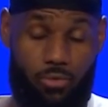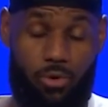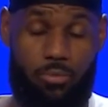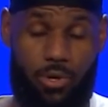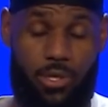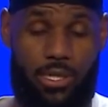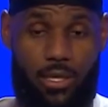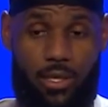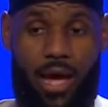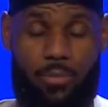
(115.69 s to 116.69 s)
more importantly,
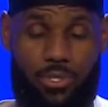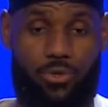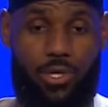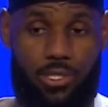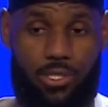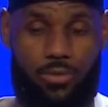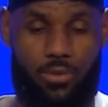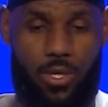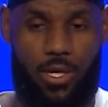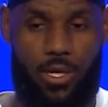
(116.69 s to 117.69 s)
another opportunity
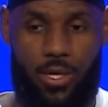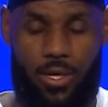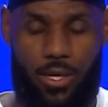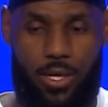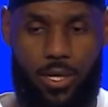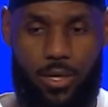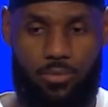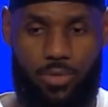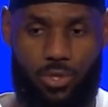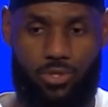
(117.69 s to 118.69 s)
to,
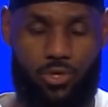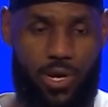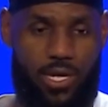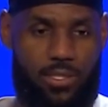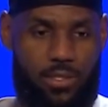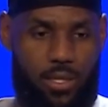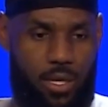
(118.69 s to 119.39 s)
you know, to rest.